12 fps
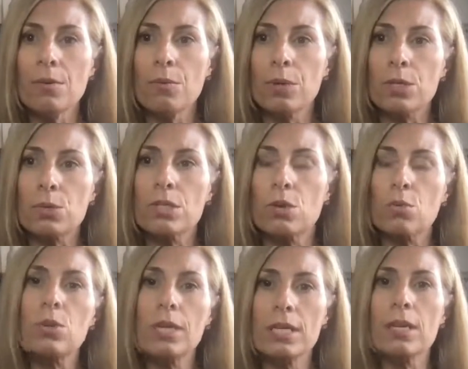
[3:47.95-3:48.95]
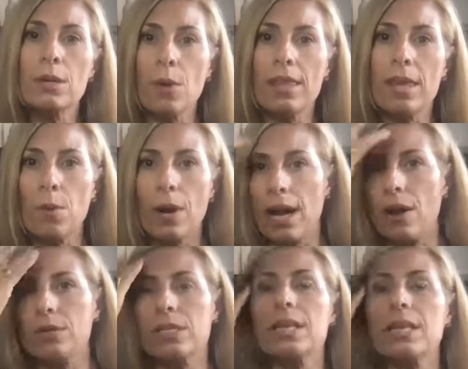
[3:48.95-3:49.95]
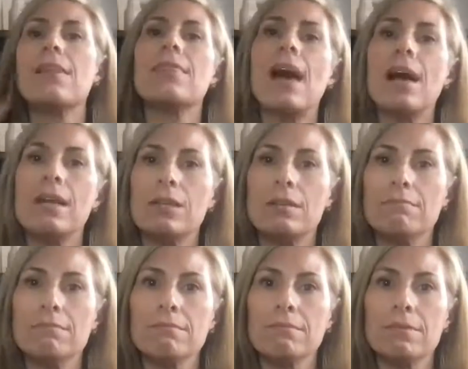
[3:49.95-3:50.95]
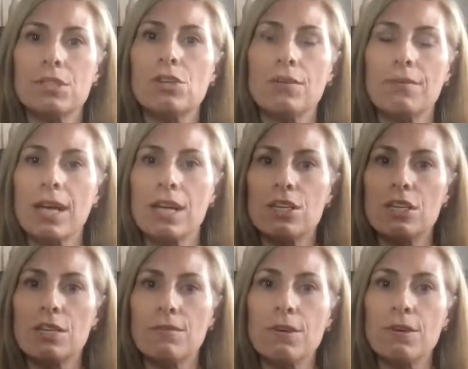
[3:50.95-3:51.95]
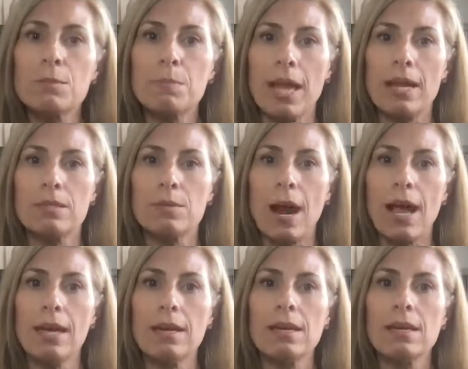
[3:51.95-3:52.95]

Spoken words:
which was the reason why they went out to get that certification in the first place, right?